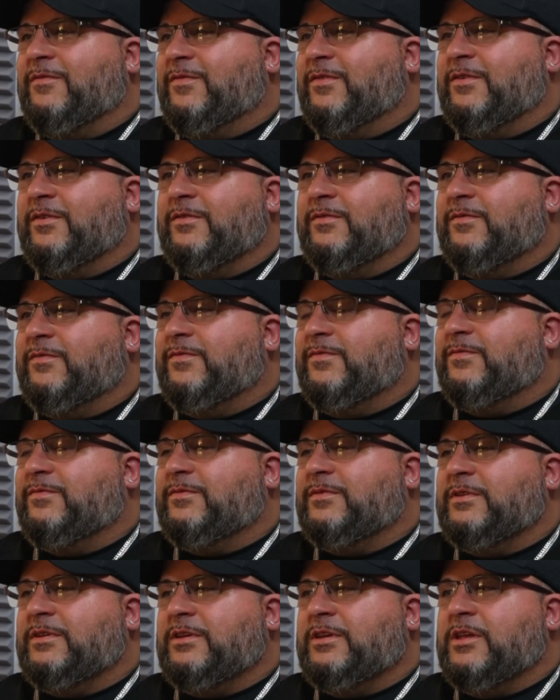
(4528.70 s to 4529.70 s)
of
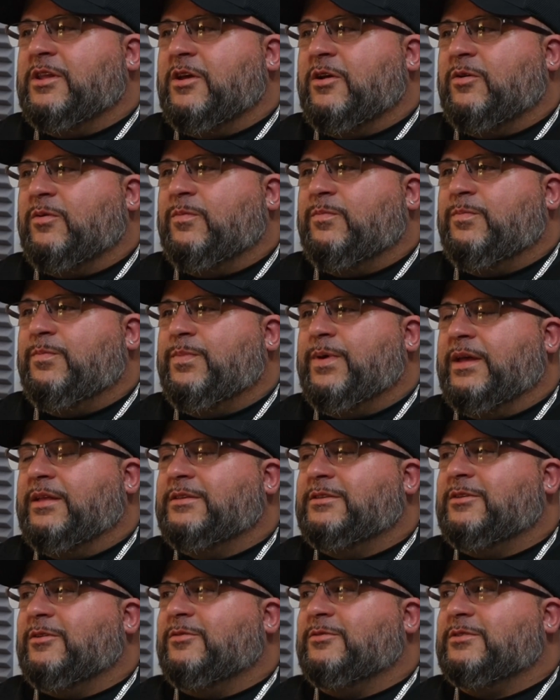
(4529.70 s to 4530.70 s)

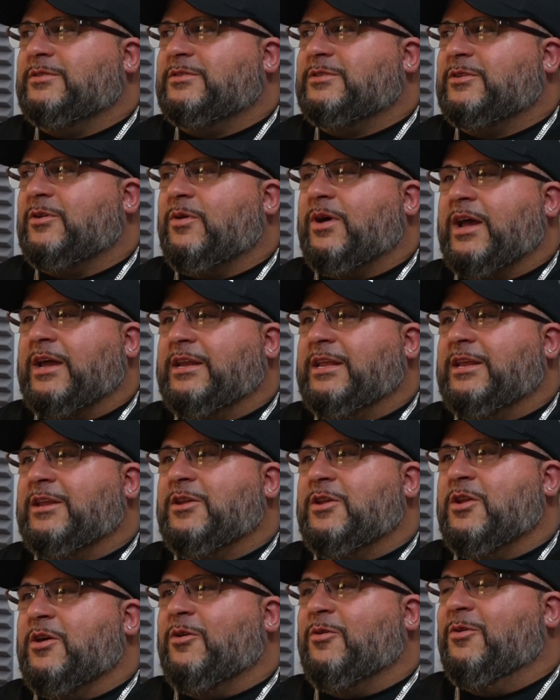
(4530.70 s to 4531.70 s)
benzos, so I
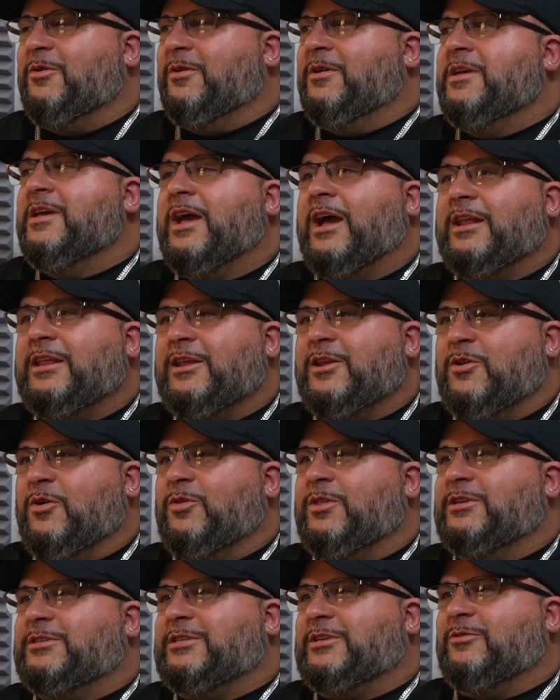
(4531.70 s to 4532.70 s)
didn't know
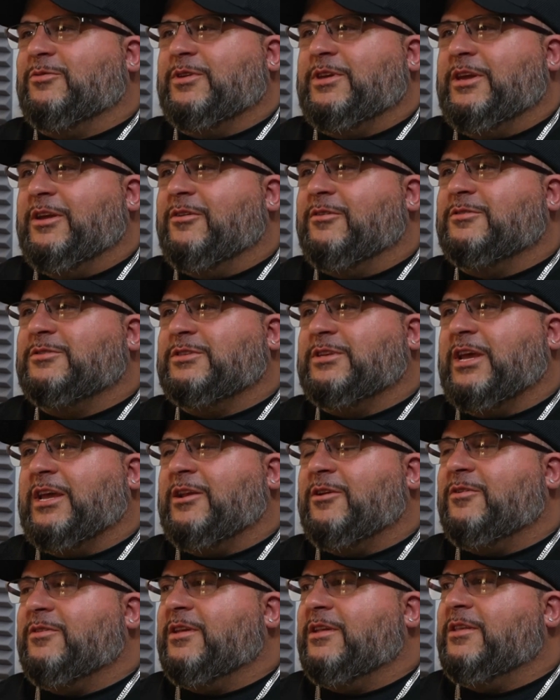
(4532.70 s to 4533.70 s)
this till years
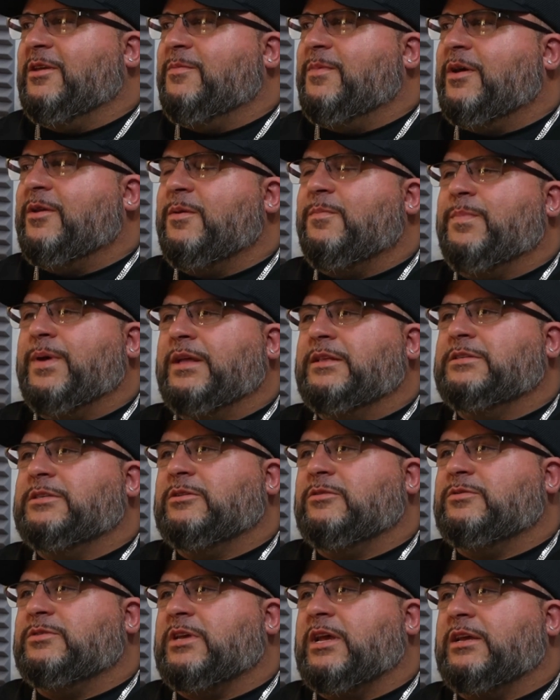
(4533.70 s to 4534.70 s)
later, that the amount of
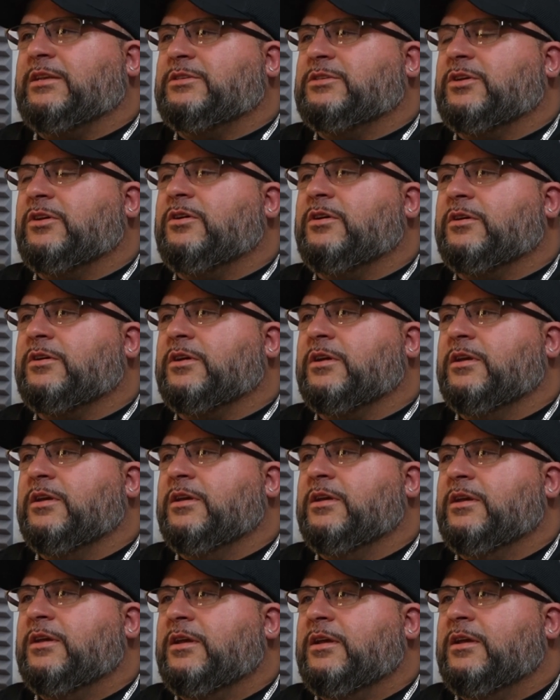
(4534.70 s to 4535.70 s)
benzos I took
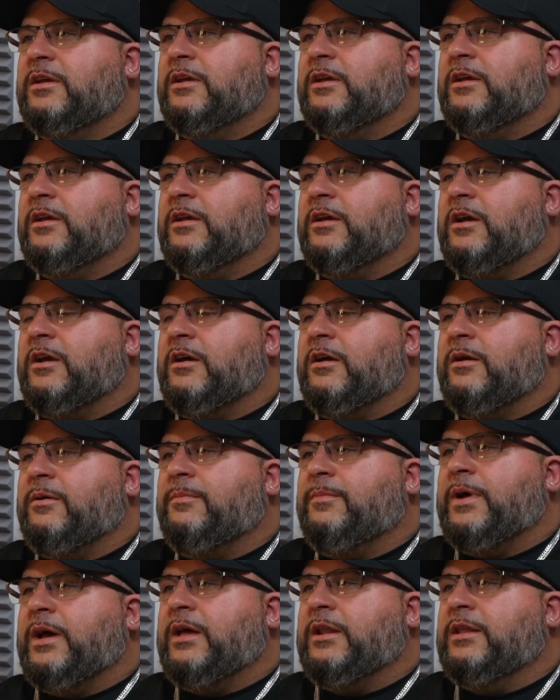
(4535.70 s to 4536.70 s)

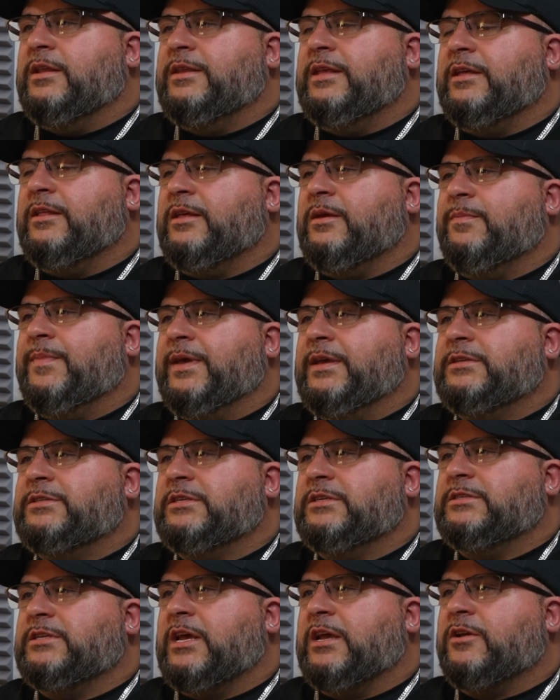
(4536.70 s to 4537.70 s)
on a daily
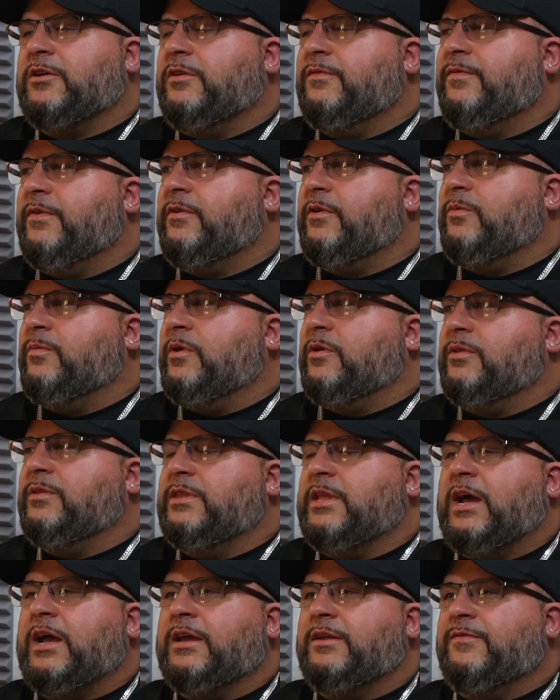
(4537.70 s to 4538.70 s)
basis, I could have very well
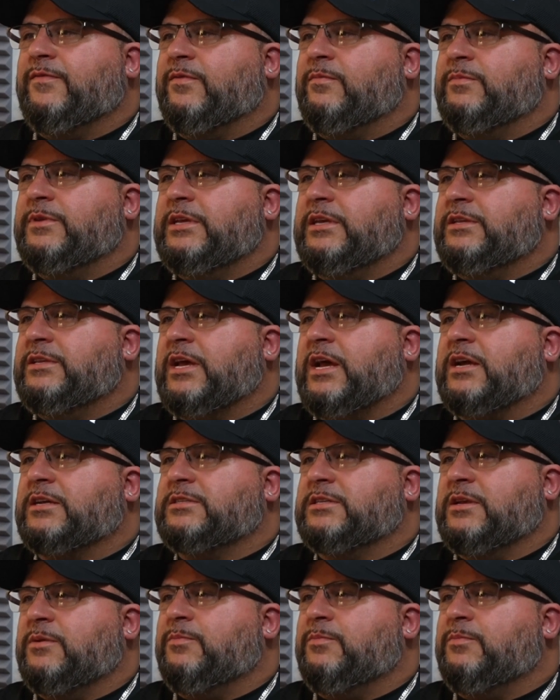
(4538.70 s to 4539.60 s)
died from detoxing